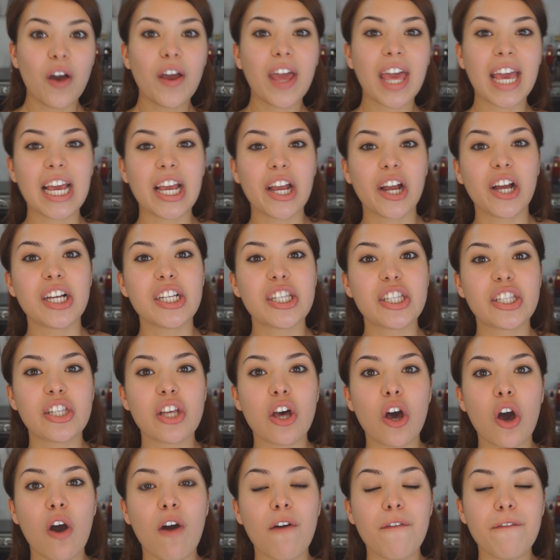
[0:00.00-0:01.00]
Okay girls,
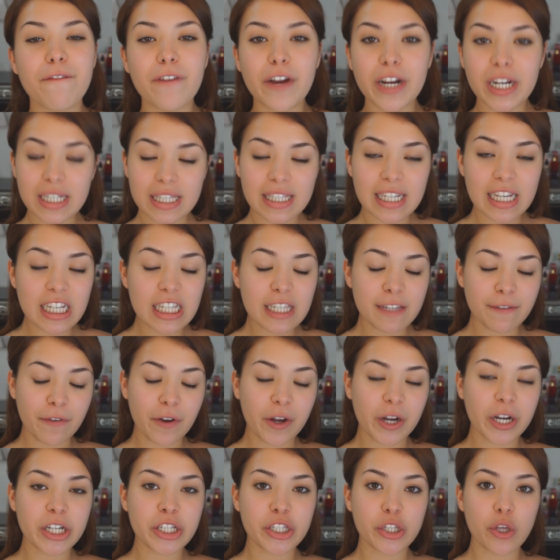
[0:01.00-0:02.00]
so first things
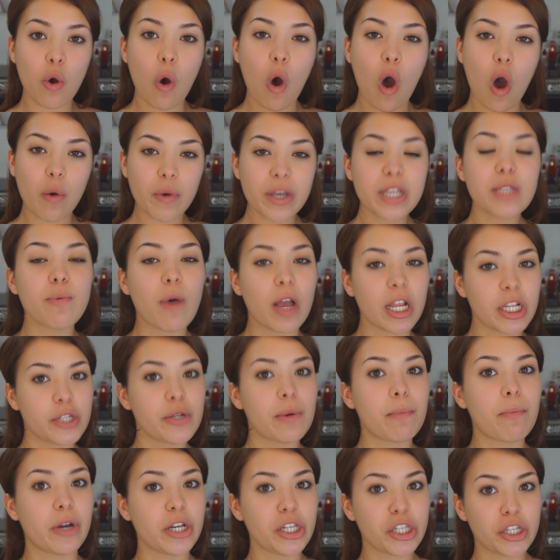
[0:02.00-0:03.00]
first, you always want
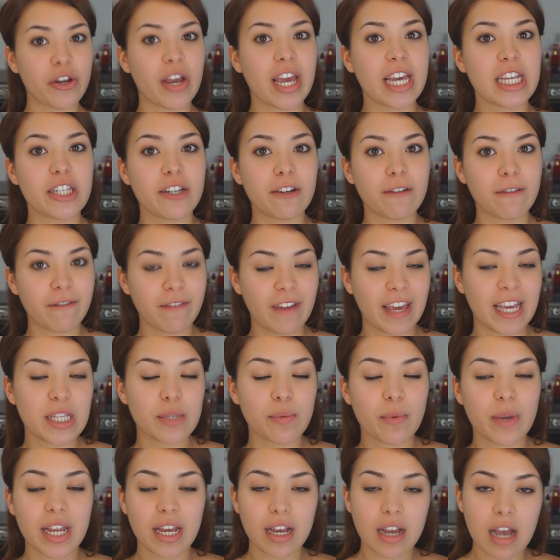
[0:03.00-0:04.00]
to moisturize your
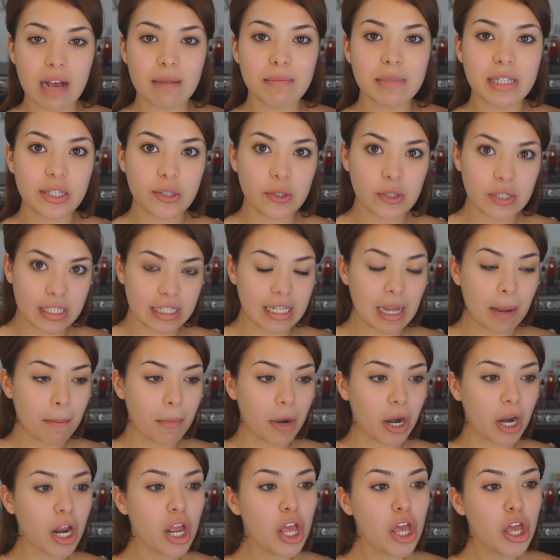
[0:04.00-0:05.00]
face when it comes to
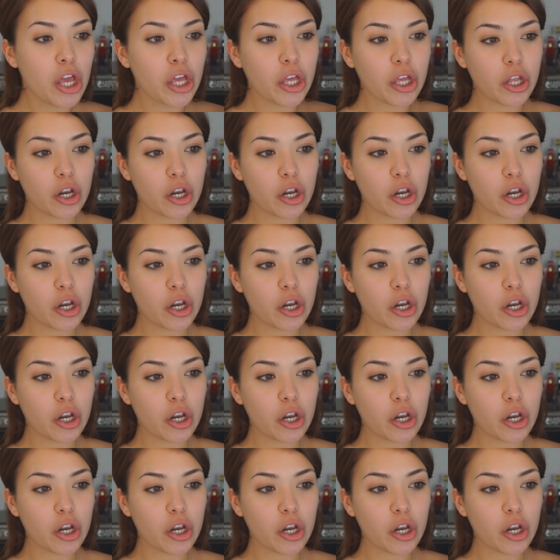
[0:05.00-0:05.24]
summer.